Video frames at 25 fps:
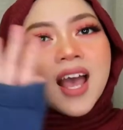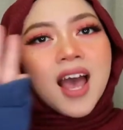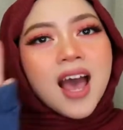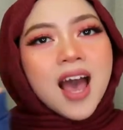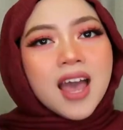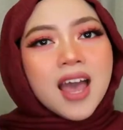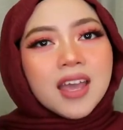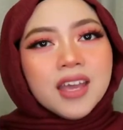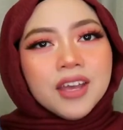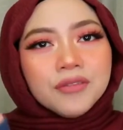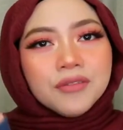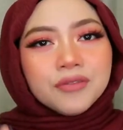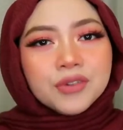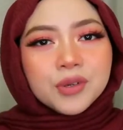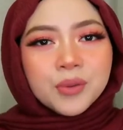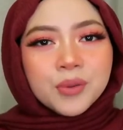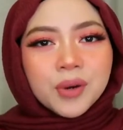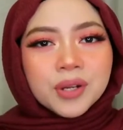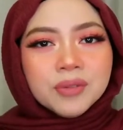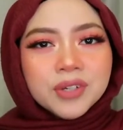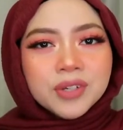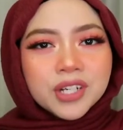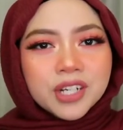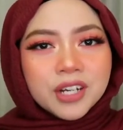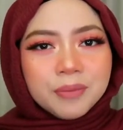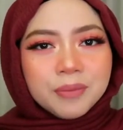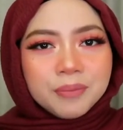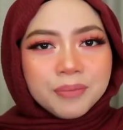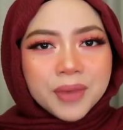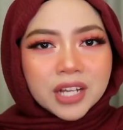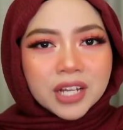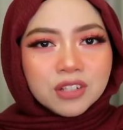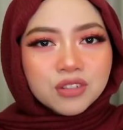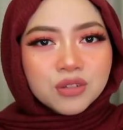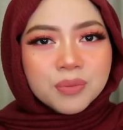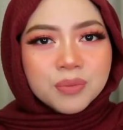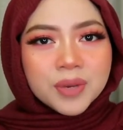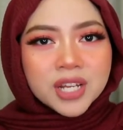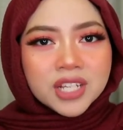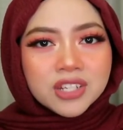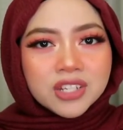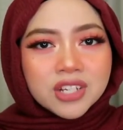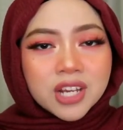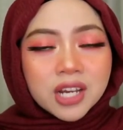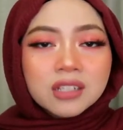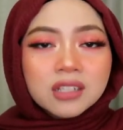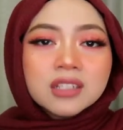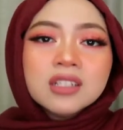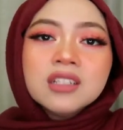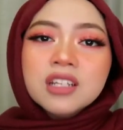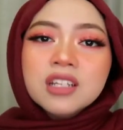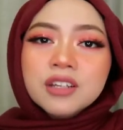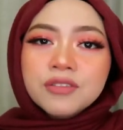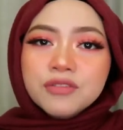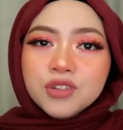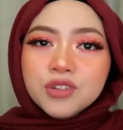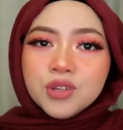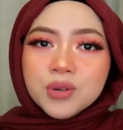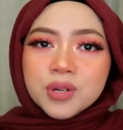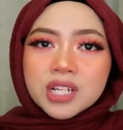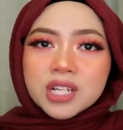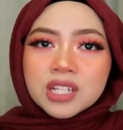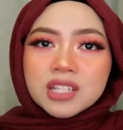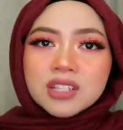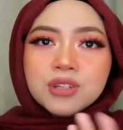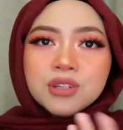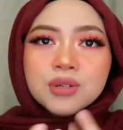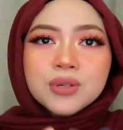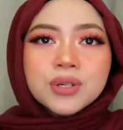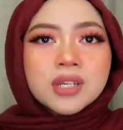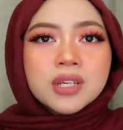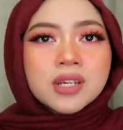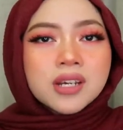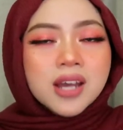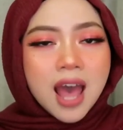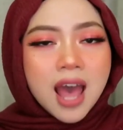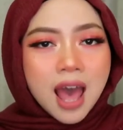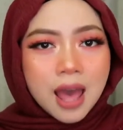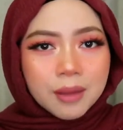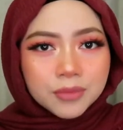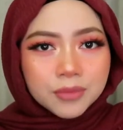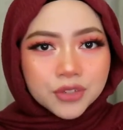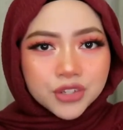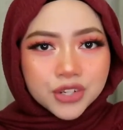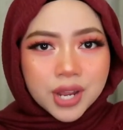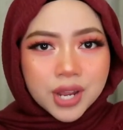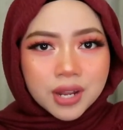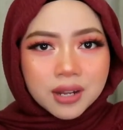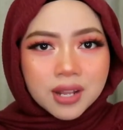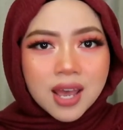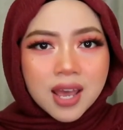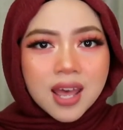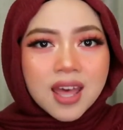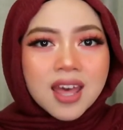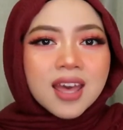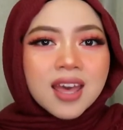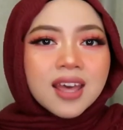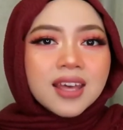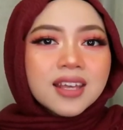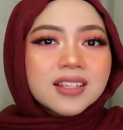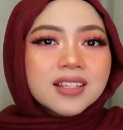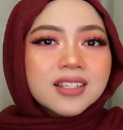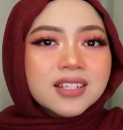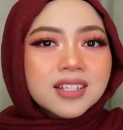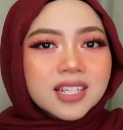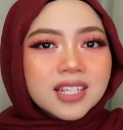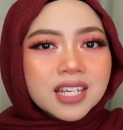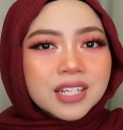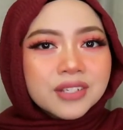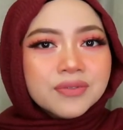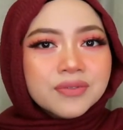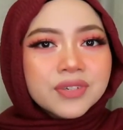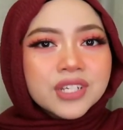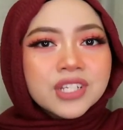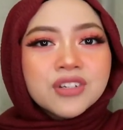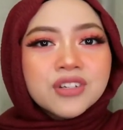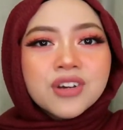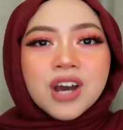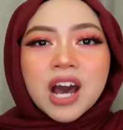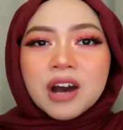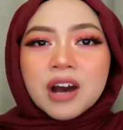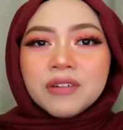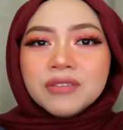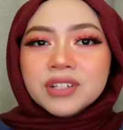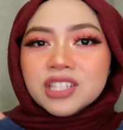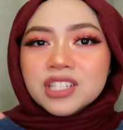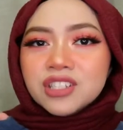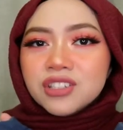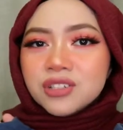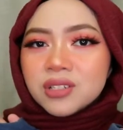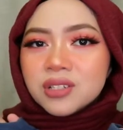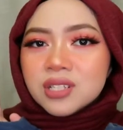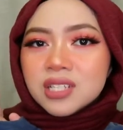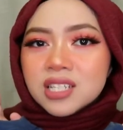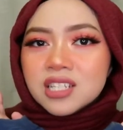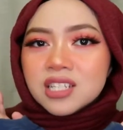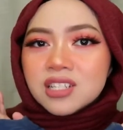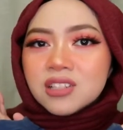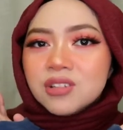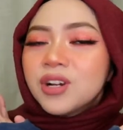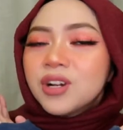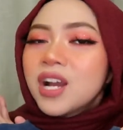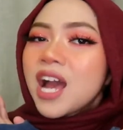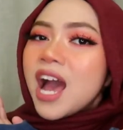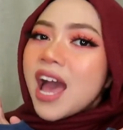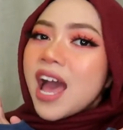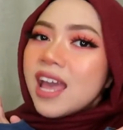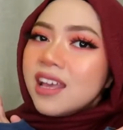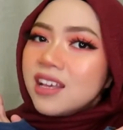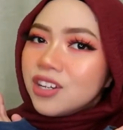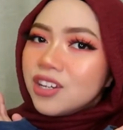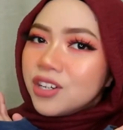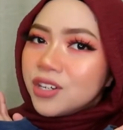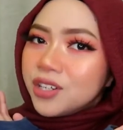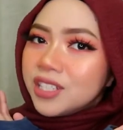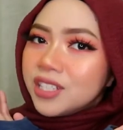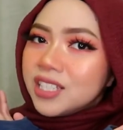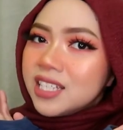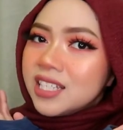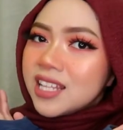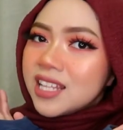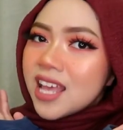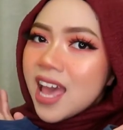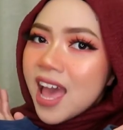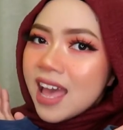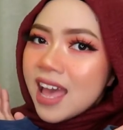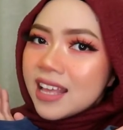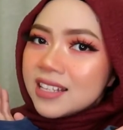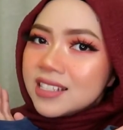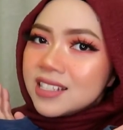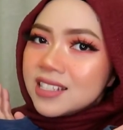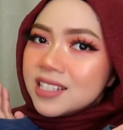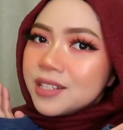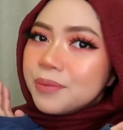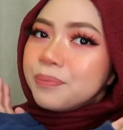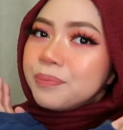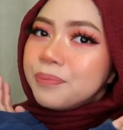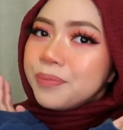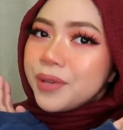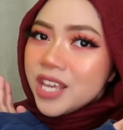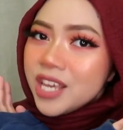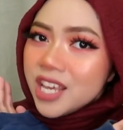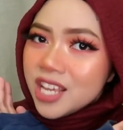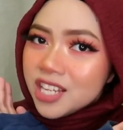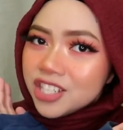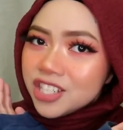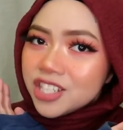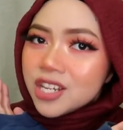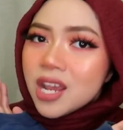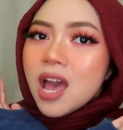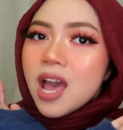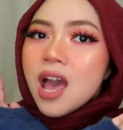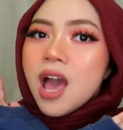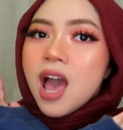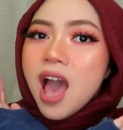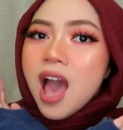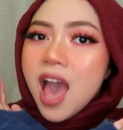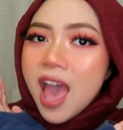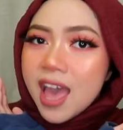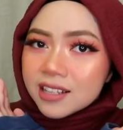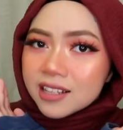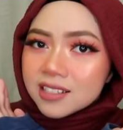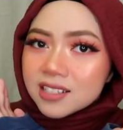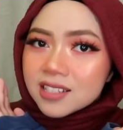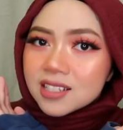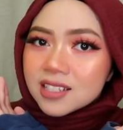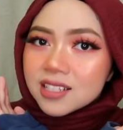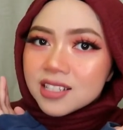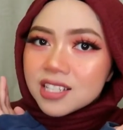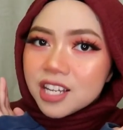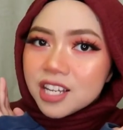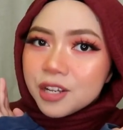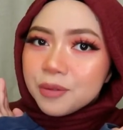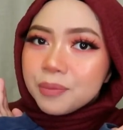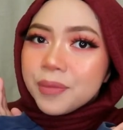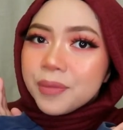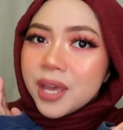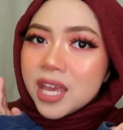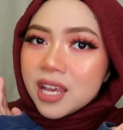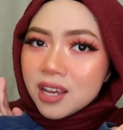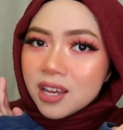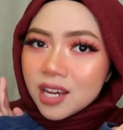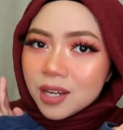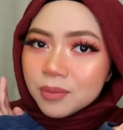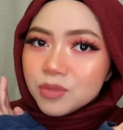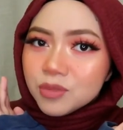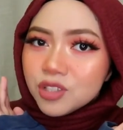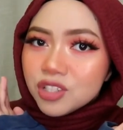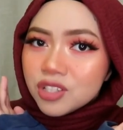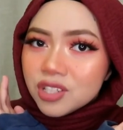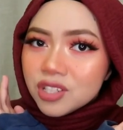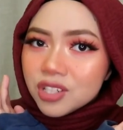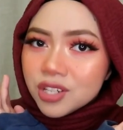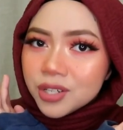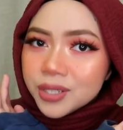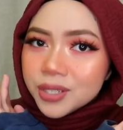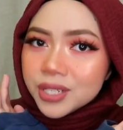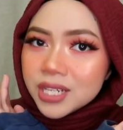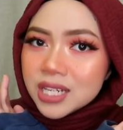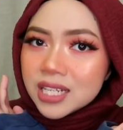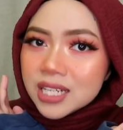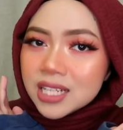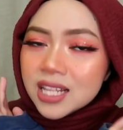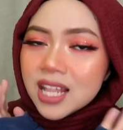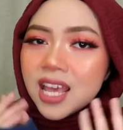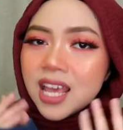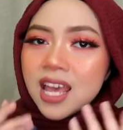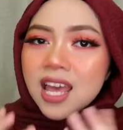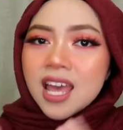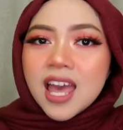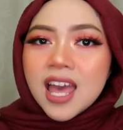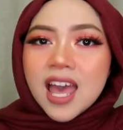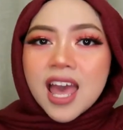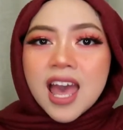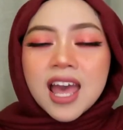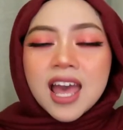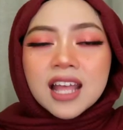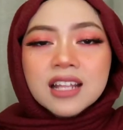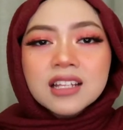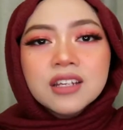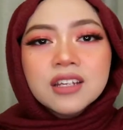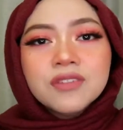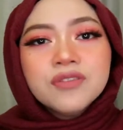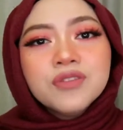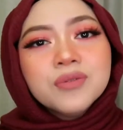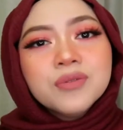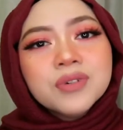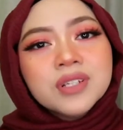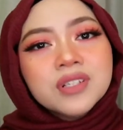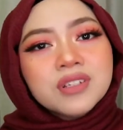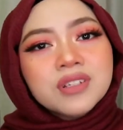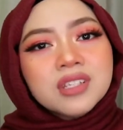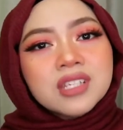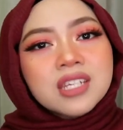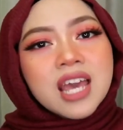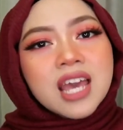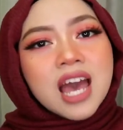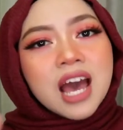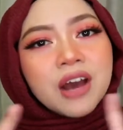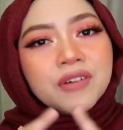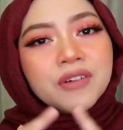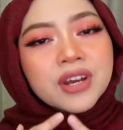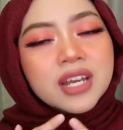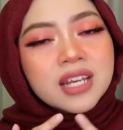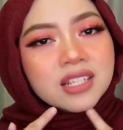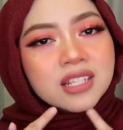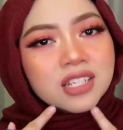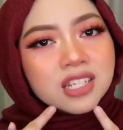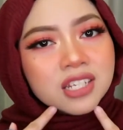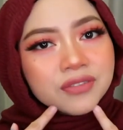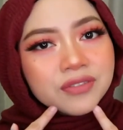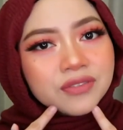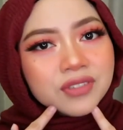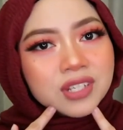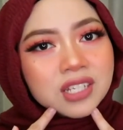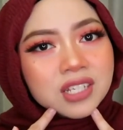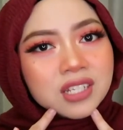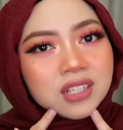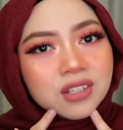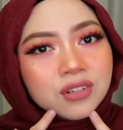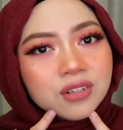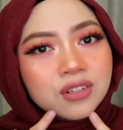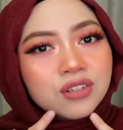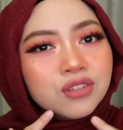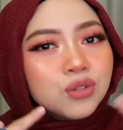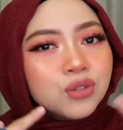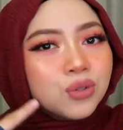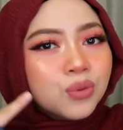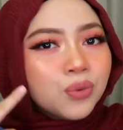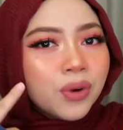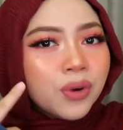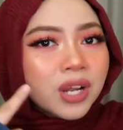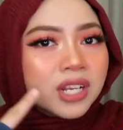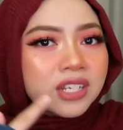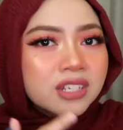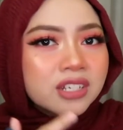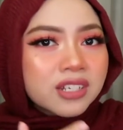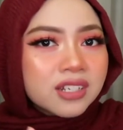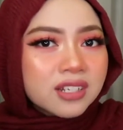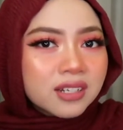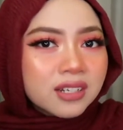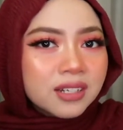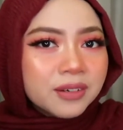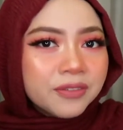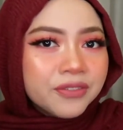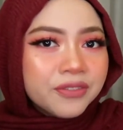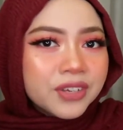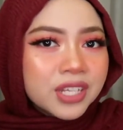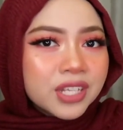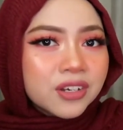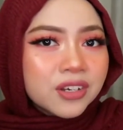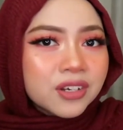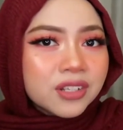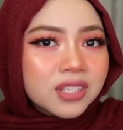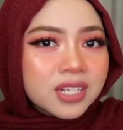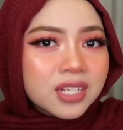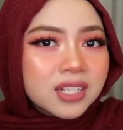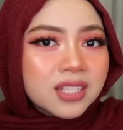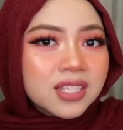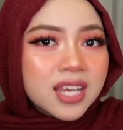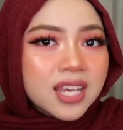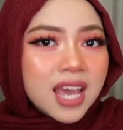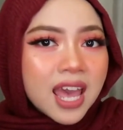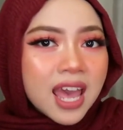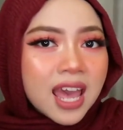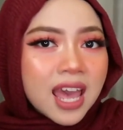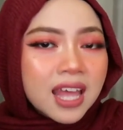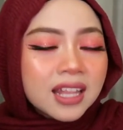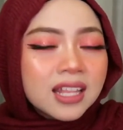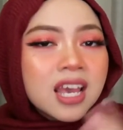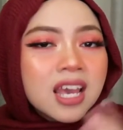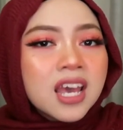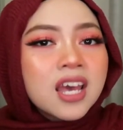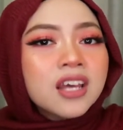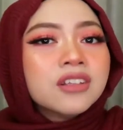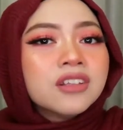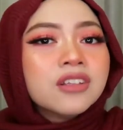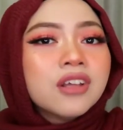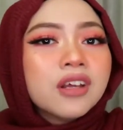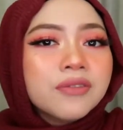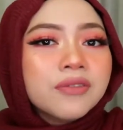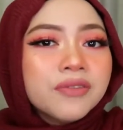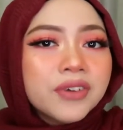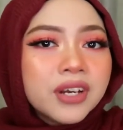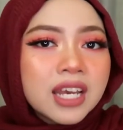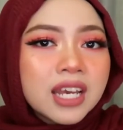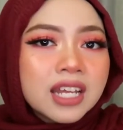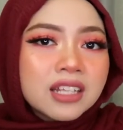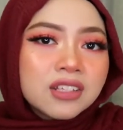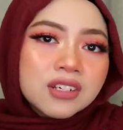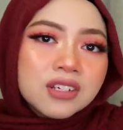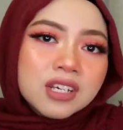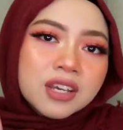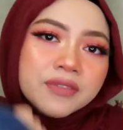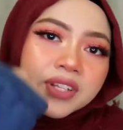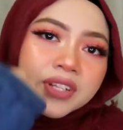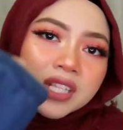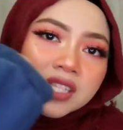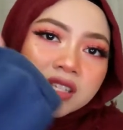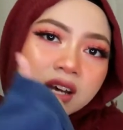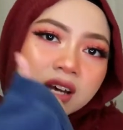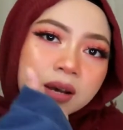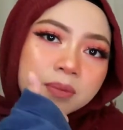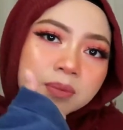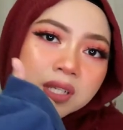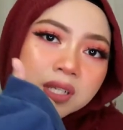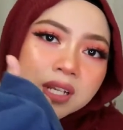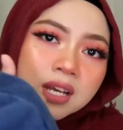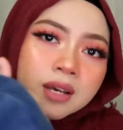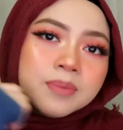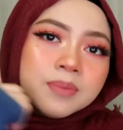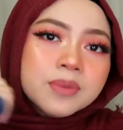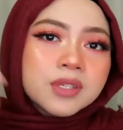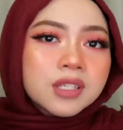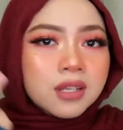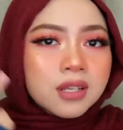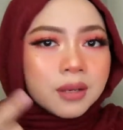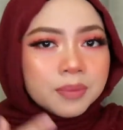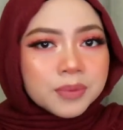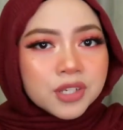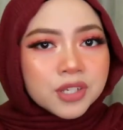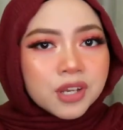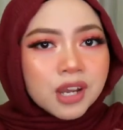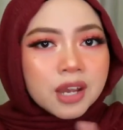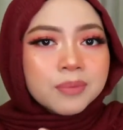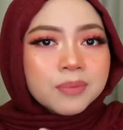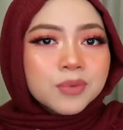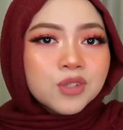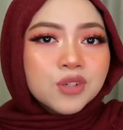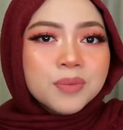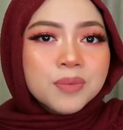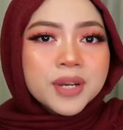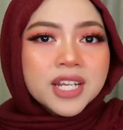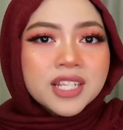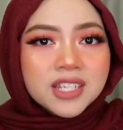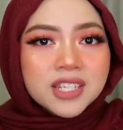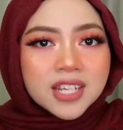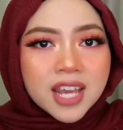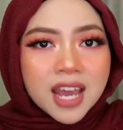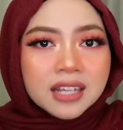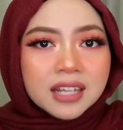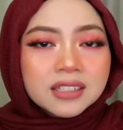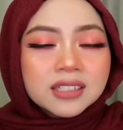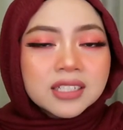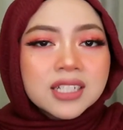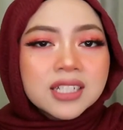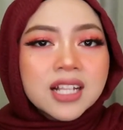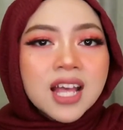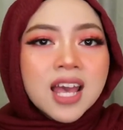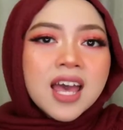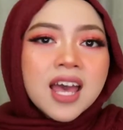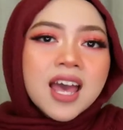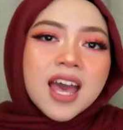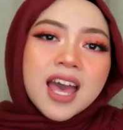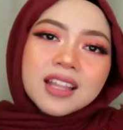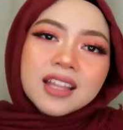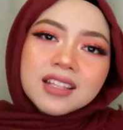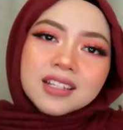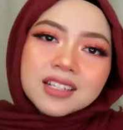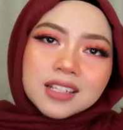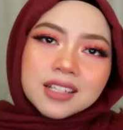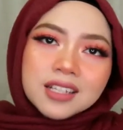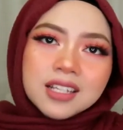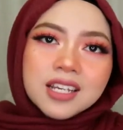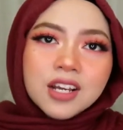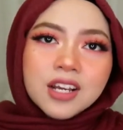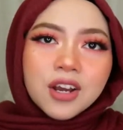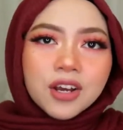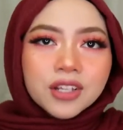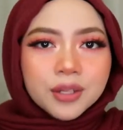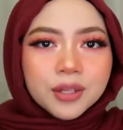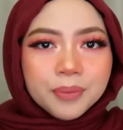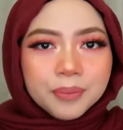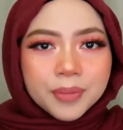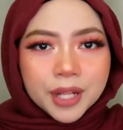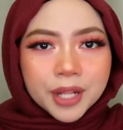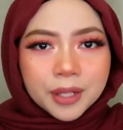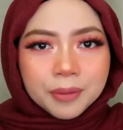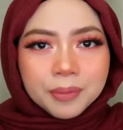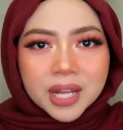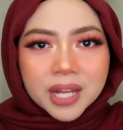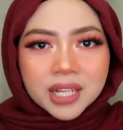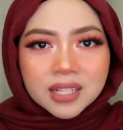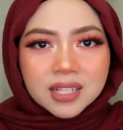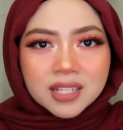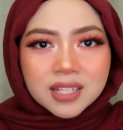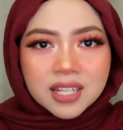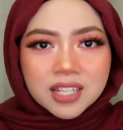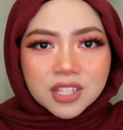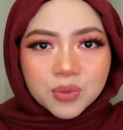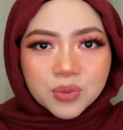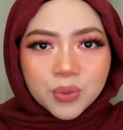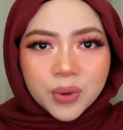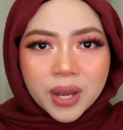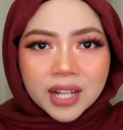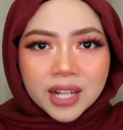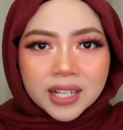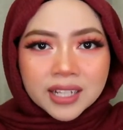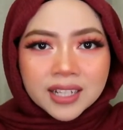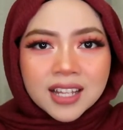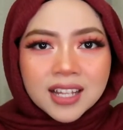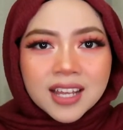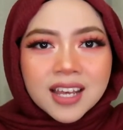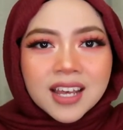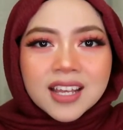Hi everyone, welcome back to my channel. If you are new here, I'm Shana. In today's video, I will do this look. I call it as the peach aesthetic makeup tutorial. And if you want to see how I achieved this look, do watch the video till the end. Don't forget to give a thumbs up, subscribe to my channel, and click on the bell button as well.